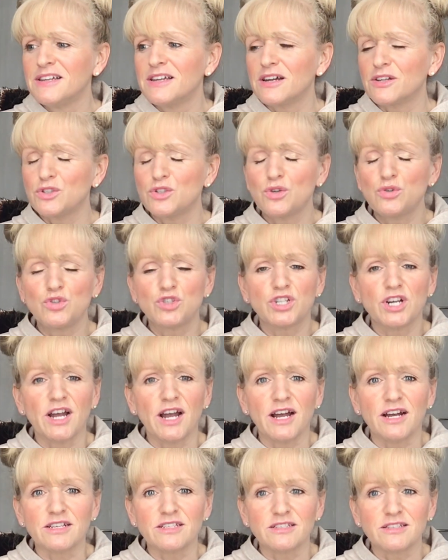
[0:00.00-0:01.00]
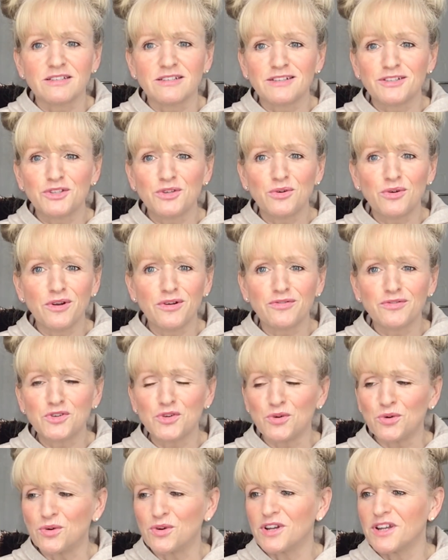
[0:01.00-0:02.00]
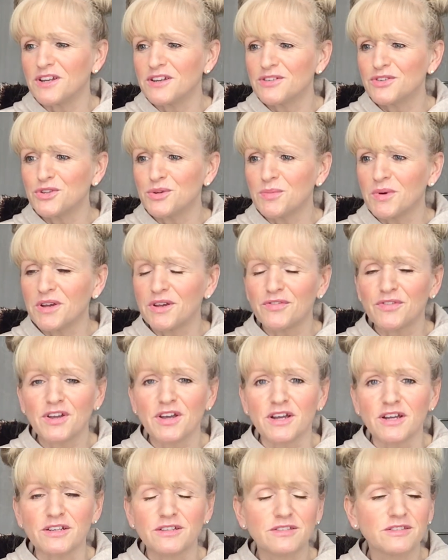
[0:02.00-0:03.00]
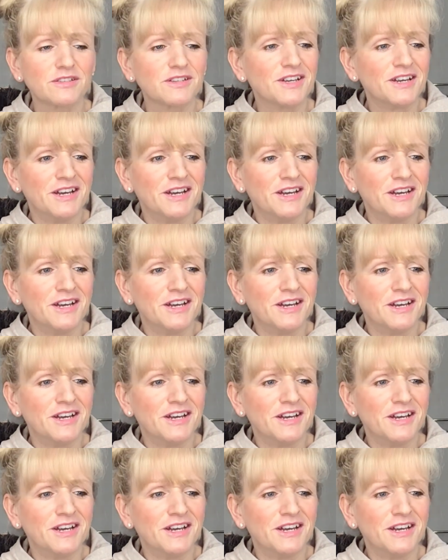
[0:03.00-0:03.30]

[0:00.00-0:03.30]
I do chat. I do love talking, as you may have guessed.